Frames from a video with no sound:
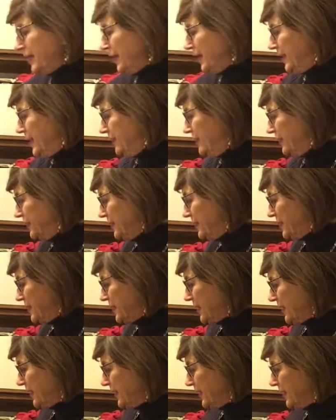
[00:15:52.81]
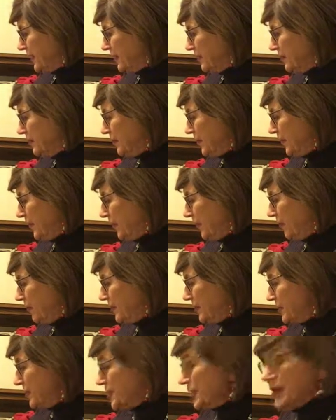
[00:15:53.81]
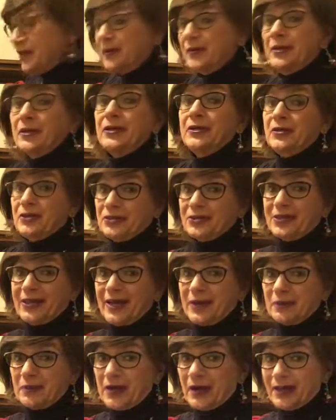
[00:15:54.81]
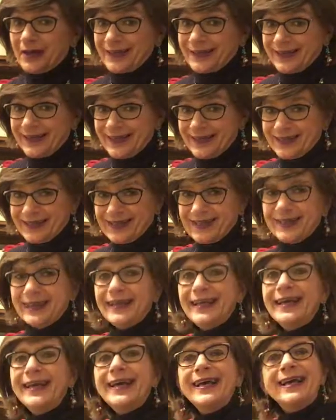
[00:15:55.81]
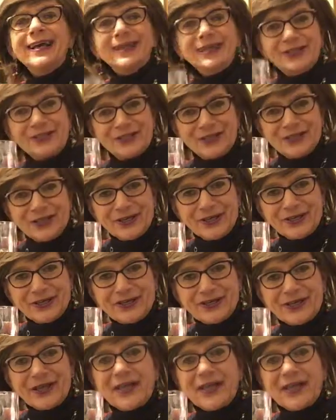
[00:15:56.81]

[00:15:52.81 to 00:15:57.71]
And as I always say, in addition to happy holidays, cheers.